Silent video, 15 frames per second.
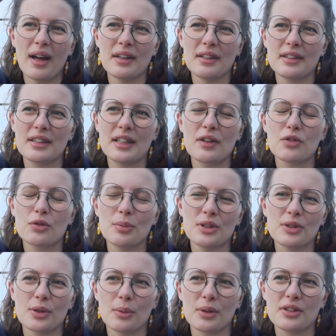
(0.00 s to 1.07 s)
and it gives me
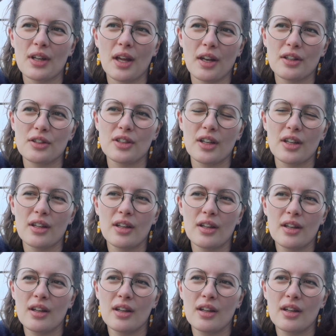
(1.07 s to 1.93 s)
so much energy